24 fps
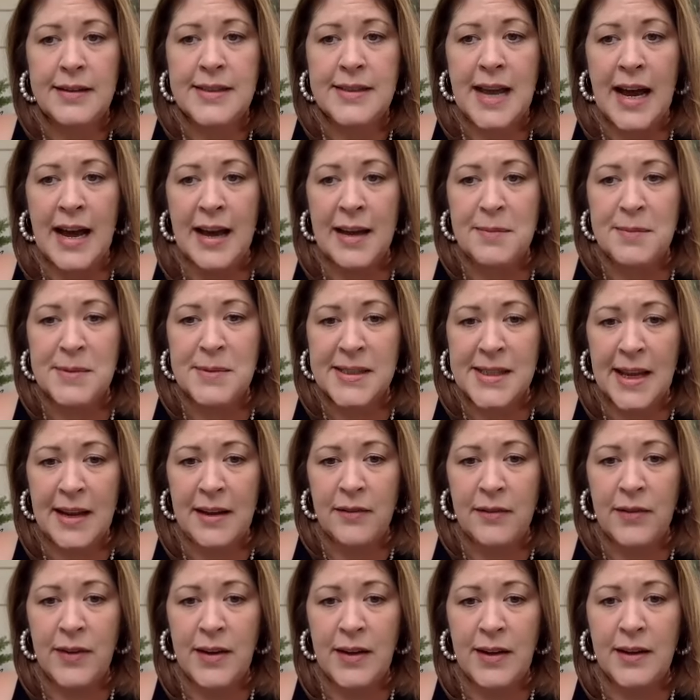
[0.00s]
Time
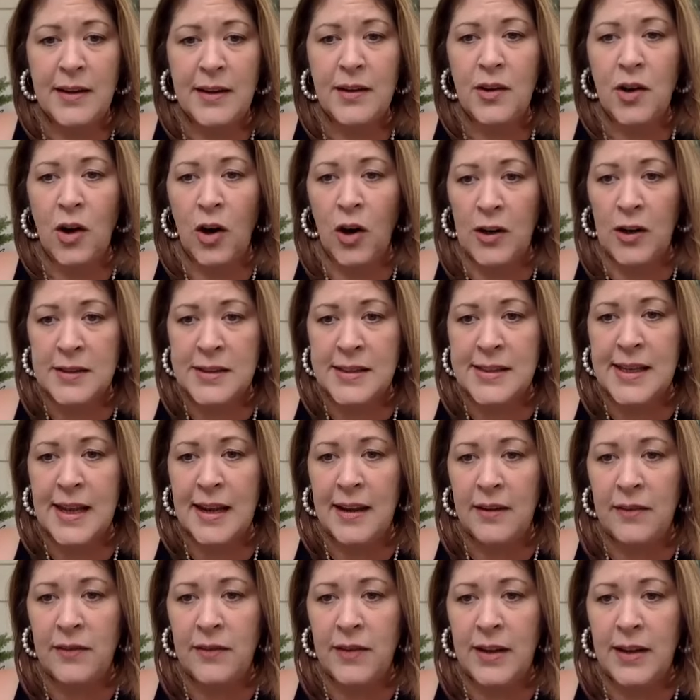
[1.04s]
saving, cost
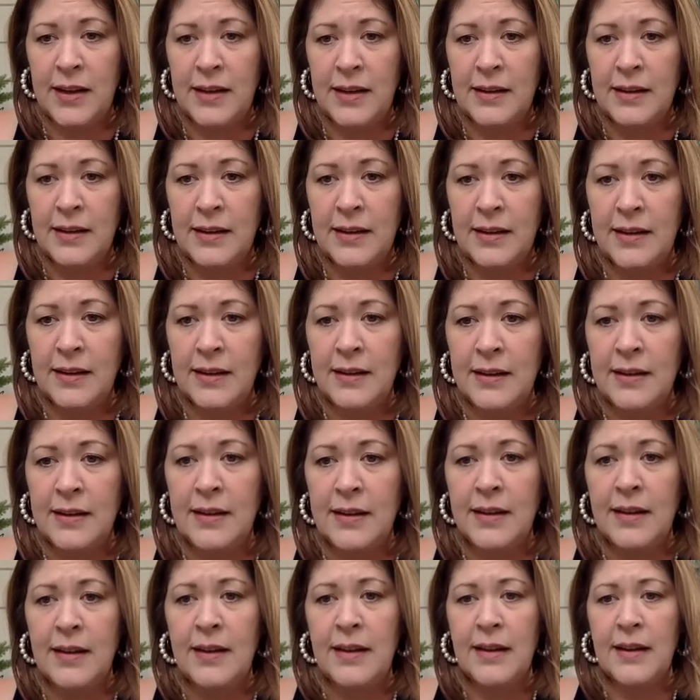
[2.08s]
saving,
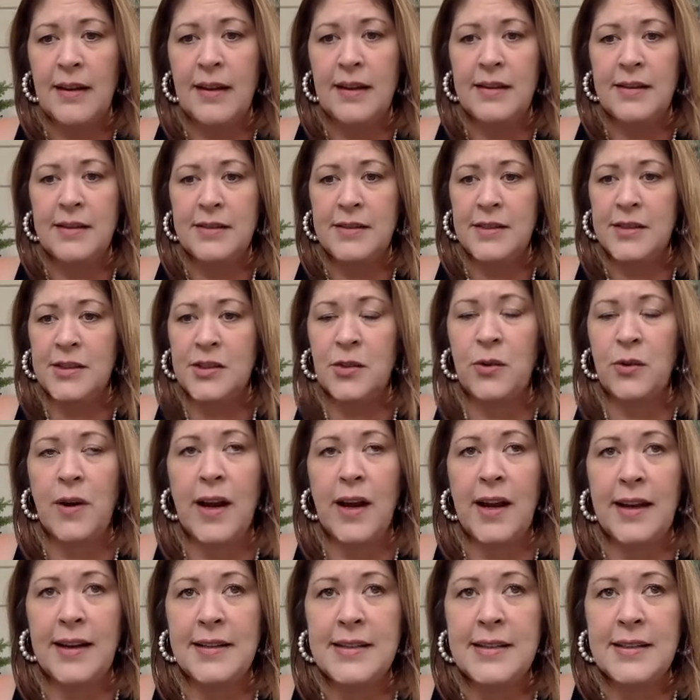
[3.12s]
just
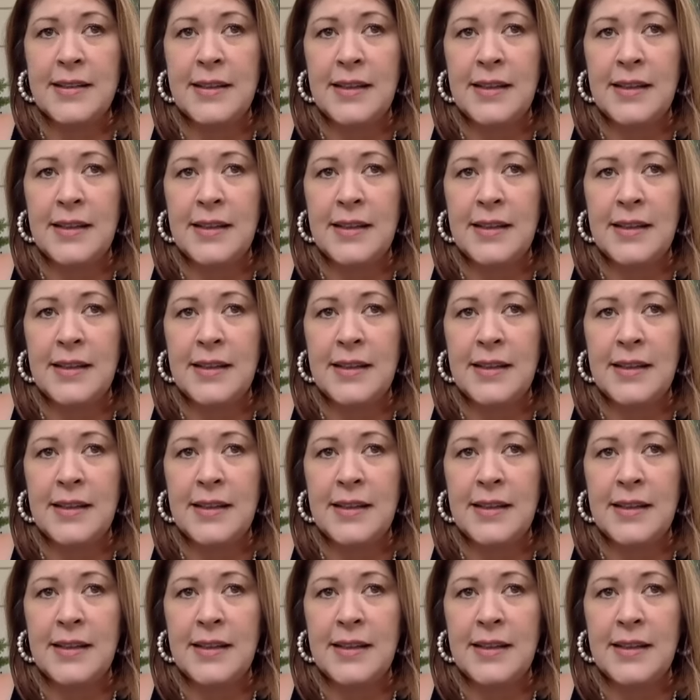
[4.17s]
great.